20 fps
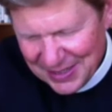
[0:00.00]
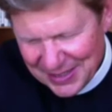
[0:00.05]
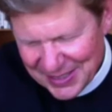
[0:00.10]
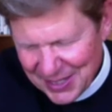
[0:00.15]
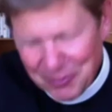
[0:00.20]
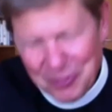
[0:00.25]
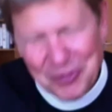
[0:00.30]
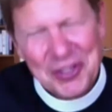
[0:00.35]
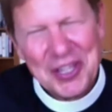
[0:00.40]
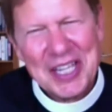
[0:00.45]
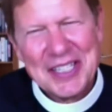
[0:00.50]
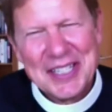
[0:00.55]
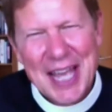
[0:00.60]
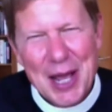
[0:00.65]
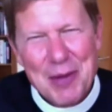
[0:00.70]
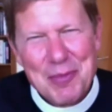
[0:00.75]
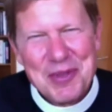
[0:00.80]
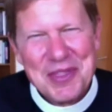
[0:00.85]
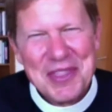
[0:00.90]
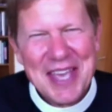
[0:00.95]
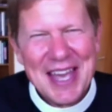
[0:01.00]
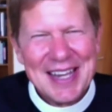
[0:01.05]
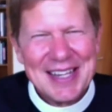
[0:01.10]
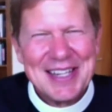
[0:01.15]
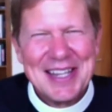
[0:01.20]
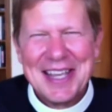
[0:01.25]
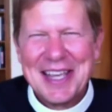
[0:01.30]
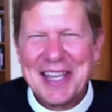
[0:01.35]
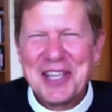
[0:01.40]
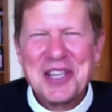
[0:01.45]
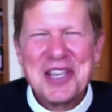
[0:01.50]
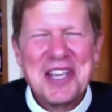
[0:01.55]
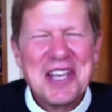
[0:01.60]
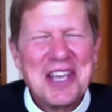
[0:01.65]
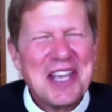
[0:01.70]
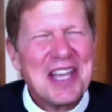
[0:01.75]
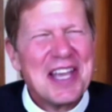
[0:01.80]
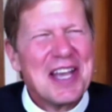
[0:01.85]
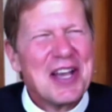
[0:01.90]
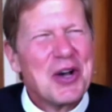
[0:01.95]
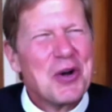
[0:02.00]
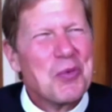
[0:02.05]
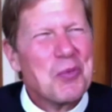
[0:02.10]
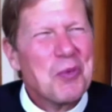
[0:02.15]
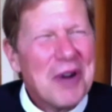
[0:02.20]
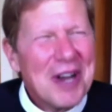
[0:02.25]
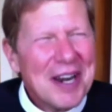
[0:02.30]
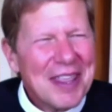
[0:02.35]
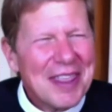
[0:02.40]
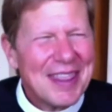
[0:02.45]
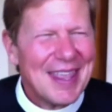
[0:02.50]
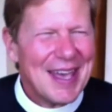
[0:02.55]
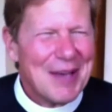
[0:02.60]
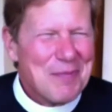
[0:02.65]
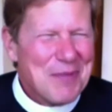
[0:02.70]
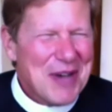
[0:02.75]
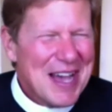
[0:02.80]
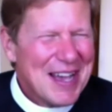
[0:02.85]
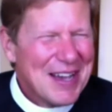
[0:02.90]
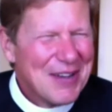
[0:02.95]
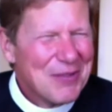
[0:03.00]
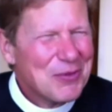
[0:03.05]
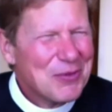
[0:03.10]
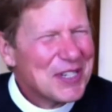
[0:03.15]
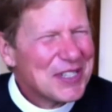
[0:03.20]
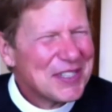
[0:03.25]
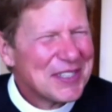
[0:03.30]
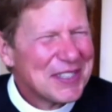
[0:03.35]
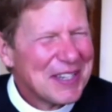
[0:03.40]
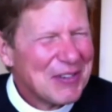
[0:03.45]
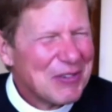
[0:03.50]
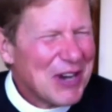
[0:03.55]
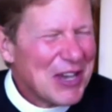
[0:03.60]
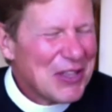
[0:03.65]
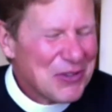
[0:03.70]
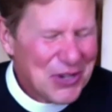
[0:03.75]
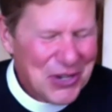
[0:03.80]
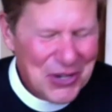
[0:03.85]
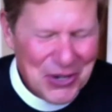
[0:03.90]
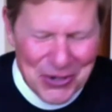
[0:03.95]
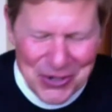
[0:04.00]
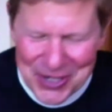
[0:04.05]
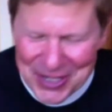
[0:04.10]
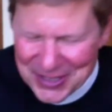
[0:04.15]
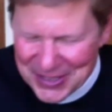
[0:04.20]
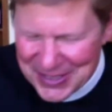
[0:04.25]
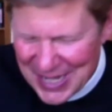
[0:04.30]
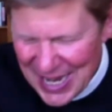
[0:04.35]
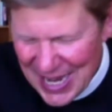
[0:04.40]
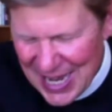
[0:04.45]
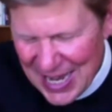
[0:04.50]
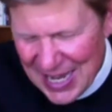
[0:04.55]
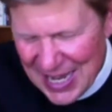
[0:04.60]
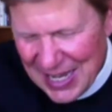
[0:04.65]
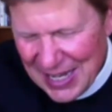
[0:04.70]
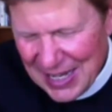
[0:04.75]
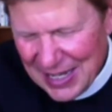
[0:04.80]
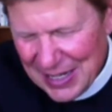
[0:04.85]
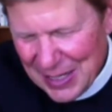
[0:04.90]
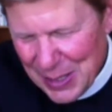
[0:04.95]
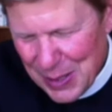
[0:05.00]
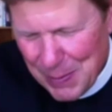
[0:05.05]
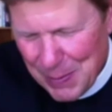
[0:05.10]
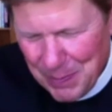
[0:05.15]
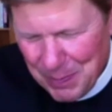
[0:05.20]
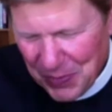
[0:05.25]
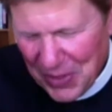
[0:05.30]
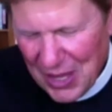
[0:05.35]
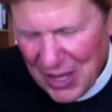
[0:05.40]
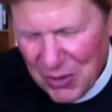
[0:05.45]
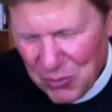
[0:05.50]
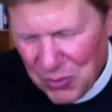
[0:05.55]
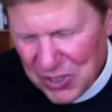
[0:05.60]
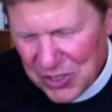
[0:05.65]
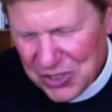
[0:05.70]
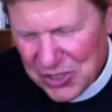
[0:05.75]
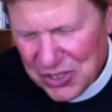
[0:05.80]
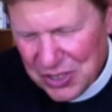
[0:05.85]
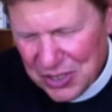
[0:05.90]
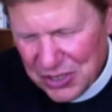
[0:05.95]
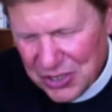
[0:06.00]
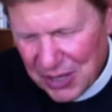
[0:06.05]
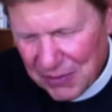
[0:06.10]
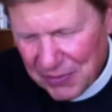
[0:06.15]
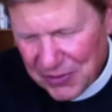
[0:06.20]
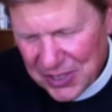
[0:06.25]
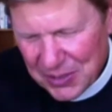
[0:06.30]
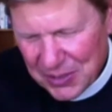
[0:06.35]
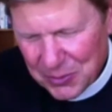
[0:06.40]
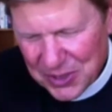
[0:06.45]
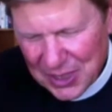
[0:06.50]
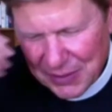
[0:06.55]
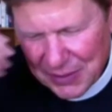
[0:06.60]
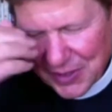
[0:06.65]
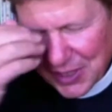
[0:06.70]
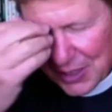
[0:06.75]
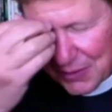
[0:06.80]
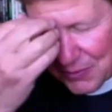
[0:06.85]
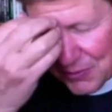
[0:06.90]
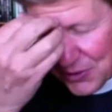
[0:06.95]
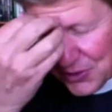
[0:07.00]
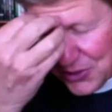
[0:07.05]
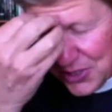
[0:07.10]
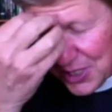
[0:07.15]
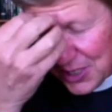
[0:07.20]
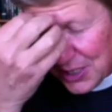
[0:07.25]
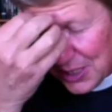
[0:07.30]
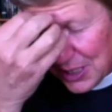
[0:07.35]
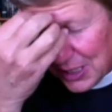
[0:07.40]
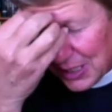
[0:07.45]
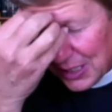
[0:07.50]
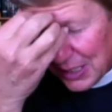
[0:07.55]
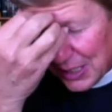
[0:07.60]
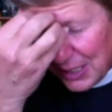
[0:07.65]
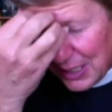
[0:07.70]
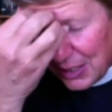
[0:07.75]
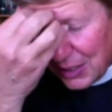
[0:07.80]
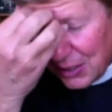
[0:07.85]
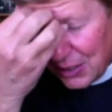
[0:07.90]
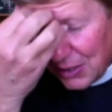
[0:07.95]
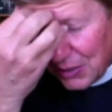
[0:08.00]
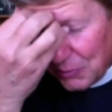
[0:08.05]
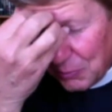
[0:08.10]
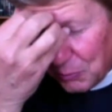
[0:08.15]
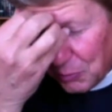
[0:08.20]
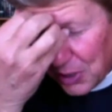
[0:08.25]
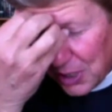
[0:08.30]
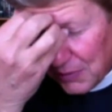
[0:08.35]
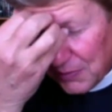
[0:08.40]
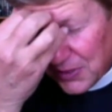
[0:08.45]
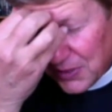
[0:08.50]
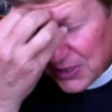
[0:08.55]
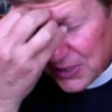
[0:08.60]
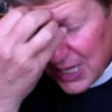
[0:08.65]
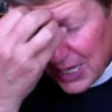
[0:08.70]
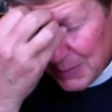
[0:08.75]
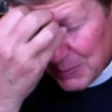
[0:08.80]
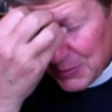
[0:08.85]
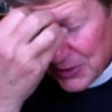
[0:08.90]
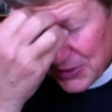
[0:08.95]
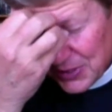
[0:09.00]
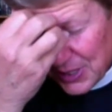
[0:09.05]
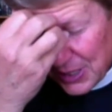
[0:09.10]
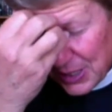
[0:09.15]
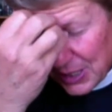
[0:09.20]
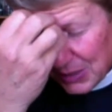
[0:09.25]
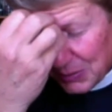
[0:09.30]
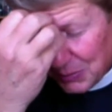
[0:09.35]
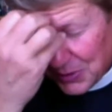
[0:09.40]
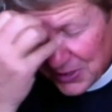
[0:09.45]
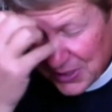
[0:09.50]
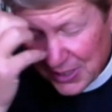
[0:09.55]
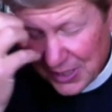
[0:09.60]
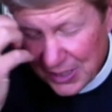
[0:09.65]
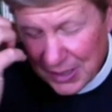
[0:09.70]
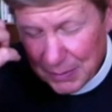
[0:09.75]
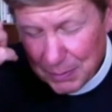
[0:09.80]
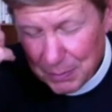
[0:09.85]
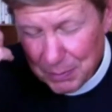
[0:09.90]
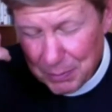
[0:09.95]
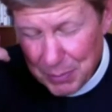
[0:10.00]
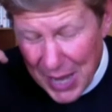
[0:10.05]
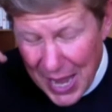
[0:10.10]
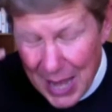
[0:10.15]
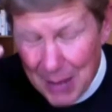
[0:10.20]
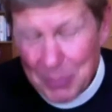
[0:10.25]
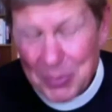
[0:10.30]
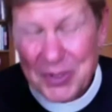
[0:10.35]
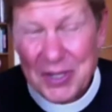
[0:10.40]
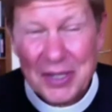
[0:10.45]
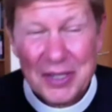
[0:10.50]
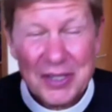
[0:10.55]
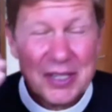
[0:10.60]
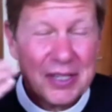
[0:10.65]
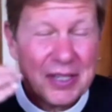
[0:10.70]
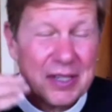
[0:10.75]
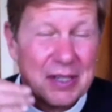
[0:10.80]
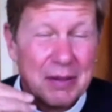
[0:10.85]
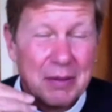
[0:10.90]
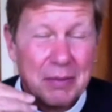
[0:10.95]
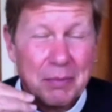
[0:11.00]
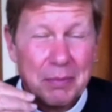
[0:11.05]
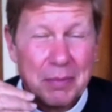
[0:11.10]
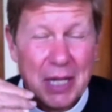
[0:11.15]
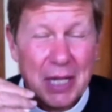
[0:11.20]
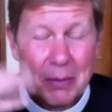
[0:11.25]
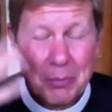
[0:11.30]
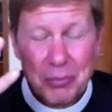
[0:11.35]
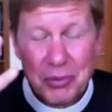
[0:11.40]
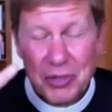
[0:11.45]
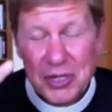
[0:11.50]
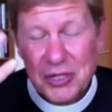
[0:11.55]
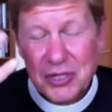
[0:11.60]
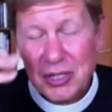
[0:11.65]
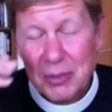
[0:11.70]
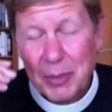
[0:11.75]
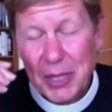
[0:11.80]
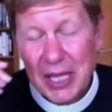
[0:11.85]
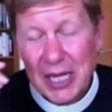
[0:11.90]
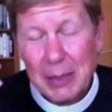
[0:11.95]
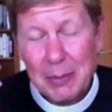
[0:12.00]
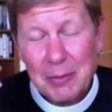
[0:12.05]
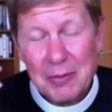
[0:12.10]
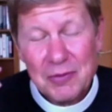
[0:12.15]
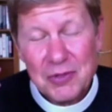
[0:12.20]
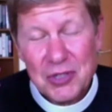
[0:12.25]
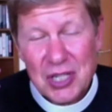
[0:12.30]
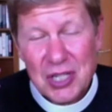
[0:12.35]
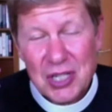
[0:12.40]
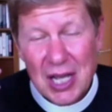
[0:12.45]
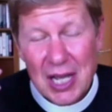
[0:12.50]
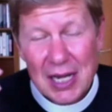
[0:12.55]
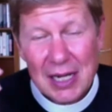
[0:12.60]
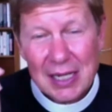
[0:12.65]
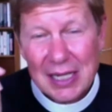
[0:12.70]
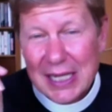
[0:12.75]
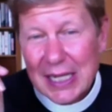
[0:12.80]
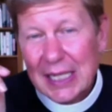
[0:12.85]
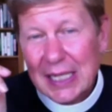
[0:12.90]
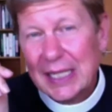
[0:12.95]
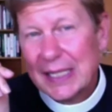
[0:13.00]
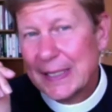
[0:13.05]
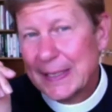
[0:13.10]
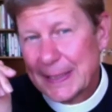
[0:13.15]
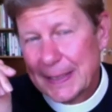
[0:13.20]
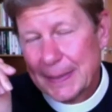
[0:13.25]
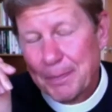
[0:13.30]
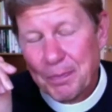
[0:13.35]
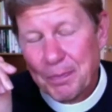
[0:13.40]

several things happened that day. One of them was rather curious. When Jefferson was living in Virginia, one of his neighbors there was a Baptist preacher by the name of John Leland.